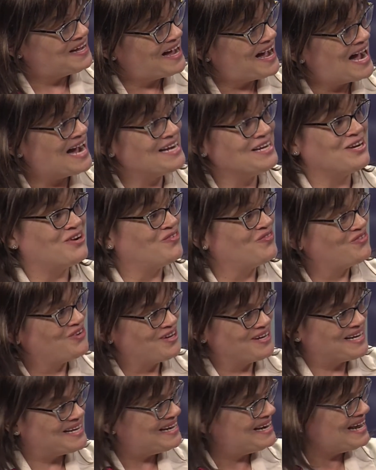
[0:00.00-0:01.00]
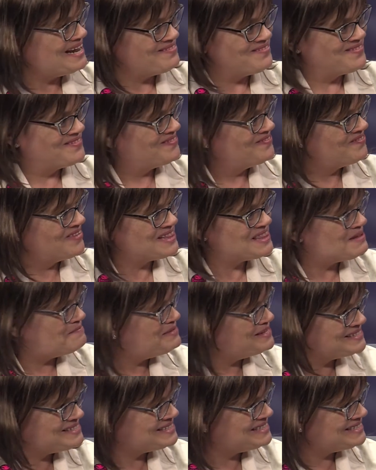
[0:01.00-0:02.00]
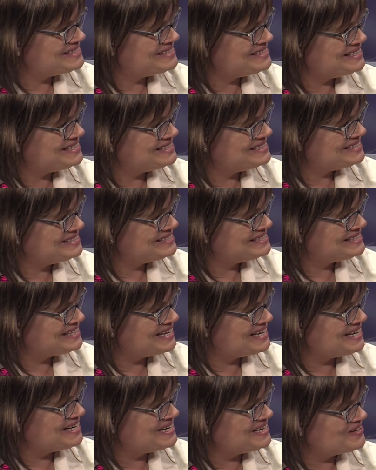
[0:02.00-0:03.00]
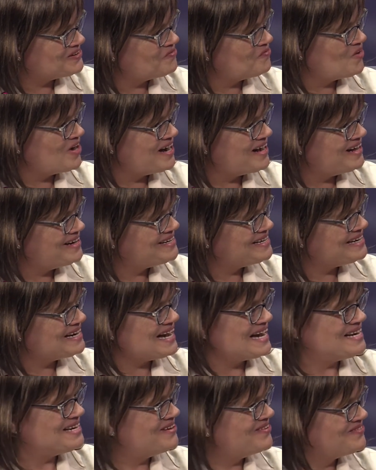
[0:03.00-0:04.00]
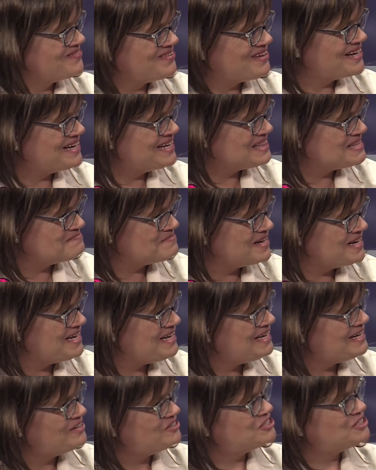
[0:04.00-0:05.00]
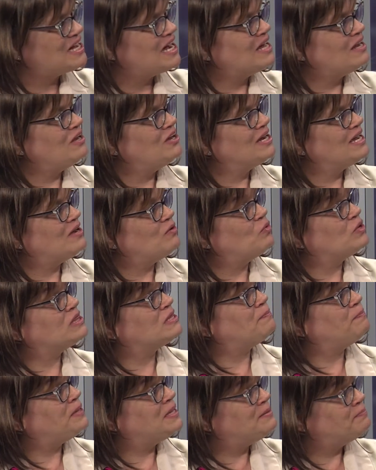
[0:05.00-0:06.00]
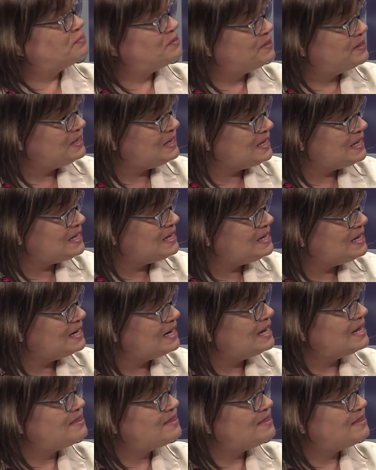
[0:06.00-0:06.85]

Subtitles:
I don't look at what the businesses want. I don't look at the moneyed interests. I look at what the people need, and I